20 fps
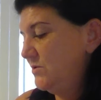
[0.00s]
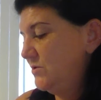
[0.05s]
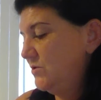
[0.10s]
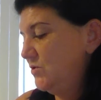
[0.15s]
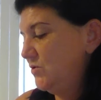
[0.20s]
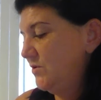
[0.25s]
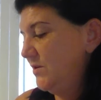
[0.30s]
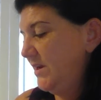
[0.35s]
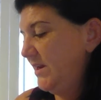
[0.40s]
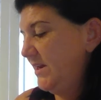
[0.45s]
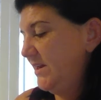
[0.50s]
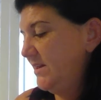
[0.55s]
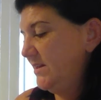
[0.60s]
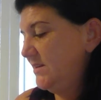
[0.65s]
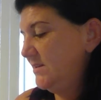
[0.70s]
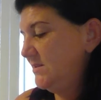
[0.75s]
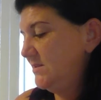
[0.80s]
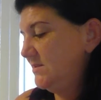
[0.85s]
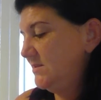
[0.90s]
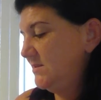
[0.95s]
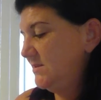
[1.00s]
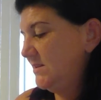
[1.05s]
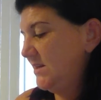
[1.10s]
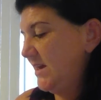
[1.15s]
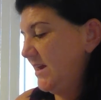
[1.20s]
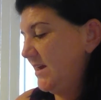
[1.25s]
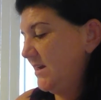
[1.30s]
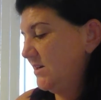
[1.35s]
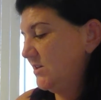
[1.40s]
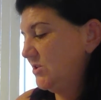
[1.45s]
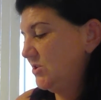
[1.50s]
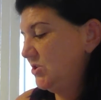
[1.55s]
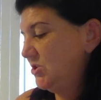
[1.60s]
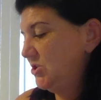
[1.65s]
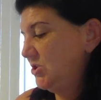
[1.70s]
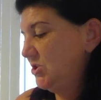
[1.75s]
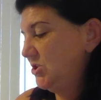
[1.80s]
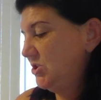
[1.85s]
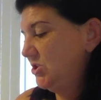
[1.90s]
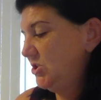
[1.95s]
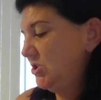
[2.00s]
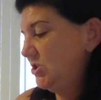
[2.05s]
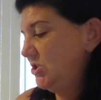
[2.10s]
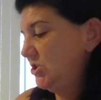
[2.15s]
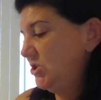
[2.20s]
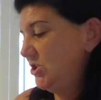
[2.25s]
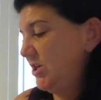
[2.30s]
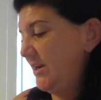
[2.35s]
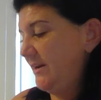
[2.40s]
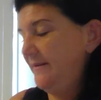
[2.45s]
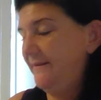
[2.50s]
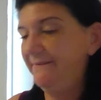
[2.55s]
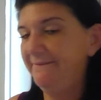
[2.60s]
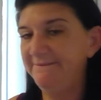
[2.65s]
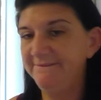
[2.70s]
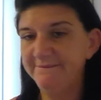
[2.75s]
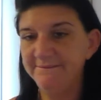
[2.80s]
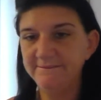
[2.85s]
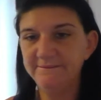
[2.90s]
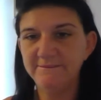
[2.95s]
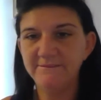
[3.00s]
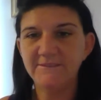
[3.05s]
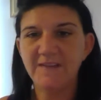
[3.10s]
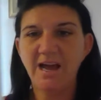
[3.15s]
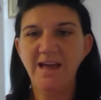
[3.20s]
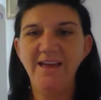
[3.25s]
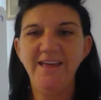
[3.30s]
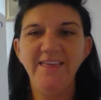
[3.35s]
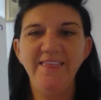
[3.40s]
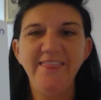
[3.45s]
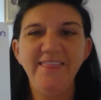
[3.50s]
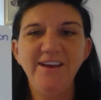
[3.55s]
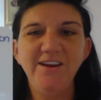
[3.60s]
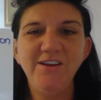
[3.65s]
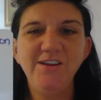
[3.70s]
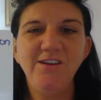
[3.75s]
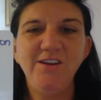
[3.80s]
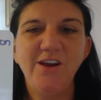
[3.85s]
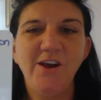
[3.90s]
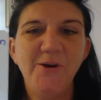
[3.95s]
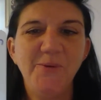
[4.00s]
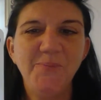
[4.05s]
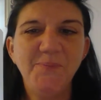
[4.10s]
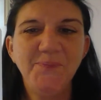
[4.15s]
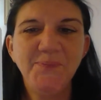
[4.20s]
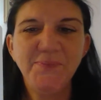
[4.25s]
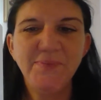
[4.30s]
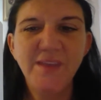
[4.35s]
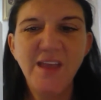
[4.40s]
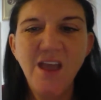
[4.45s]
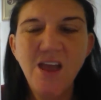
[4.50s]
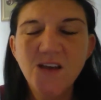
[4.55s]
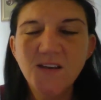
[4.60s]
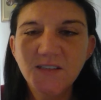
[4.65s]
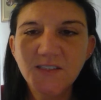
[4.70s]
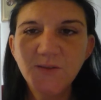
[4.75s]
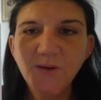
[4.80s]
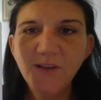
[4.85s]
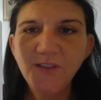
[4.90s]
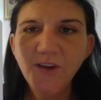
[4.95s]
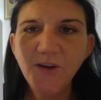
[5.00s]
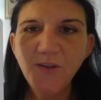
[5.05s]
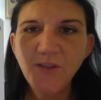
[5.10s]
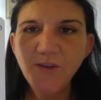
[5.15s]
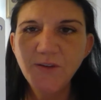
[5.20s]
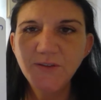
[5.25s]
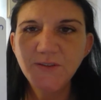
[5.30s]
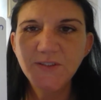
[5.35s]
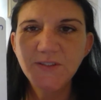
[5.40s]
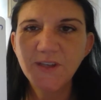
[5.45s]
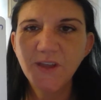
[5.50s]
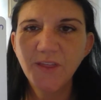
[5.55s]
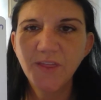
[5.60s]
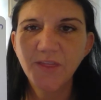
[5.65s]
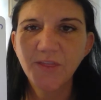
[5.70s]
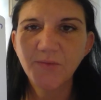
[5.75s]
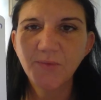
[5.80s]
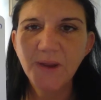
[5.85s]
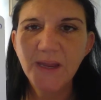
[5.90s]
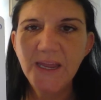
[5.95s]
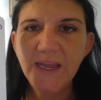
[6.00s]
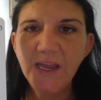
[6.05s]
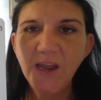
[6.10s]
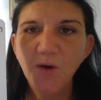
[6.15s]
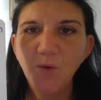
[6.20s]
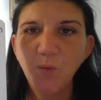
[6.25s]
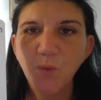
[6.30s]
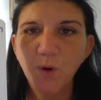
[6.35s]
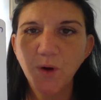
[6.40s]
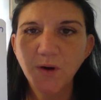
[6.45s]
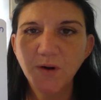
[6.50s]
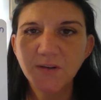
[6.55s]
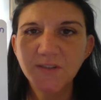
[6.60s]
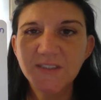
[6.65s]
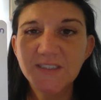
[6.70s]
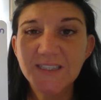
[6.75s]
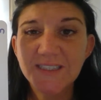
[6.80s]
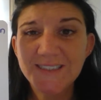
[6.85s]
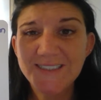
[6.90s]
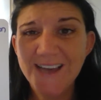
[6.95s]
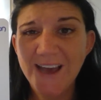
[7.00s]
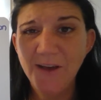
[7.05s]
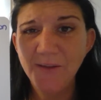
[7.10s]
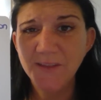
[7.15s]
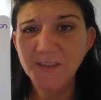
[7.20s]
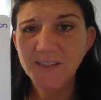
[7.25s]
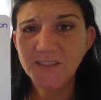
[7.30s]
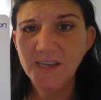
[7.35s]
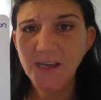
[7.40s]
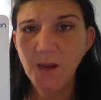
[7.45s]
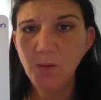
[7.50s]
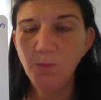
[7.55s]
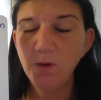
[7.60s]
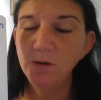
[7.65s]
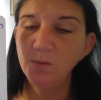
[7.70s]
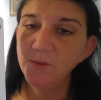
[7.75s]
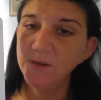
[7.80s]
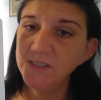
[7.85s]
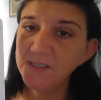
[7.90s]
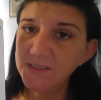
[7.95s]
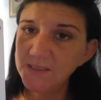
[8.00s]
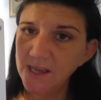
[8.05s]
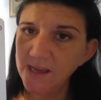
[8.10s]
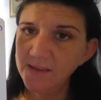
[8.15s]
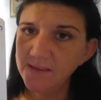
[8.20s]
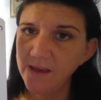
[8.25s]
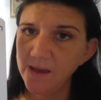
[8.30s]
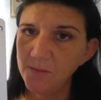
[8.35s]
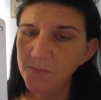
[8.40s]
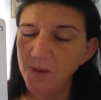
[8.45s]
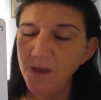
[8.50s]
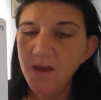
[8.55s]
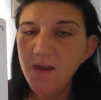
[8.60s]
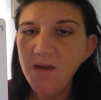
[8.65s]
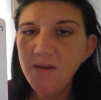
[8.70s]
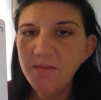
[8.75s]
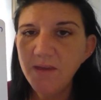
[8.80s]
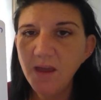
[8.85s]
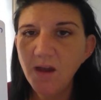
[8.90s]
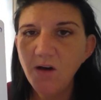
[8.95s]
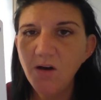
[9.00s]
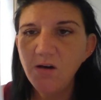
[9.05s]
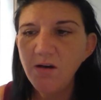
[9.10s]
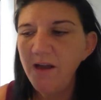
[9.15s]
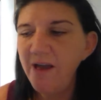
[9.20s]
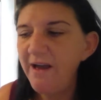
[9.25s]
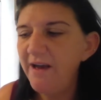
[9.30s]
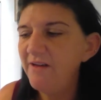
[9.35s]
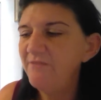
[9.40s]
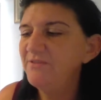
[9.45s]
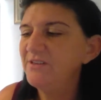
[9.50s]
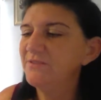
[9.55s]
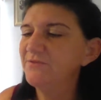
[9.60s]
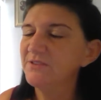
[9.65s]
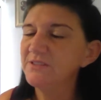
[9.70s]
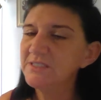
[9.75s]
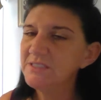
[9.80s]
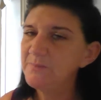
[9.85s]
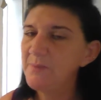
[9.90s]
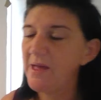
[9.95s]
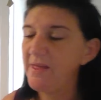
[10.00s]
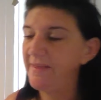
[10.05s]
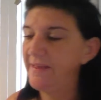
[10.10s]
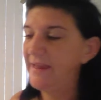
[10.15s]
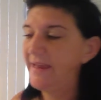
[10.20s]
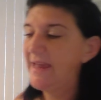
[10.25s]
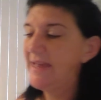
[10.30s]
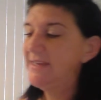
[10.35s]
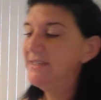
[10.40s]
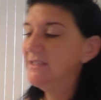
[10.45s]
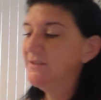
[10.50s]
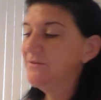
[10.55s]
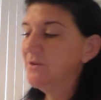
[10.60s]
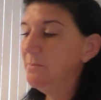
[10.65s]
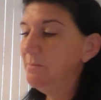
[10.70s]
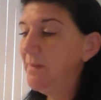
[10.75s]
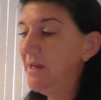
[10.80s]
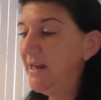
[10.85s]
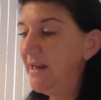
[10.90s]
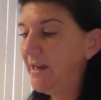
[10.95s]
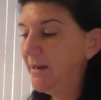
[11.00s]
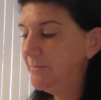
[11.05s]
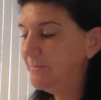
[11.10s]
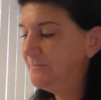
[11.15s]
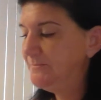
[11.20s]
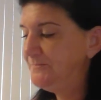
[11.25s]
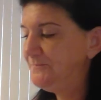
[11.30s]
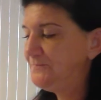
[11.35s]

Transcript: Transaction. There you go. So although those 3 words sound the same when we say them, they all have different spelling and different meaning.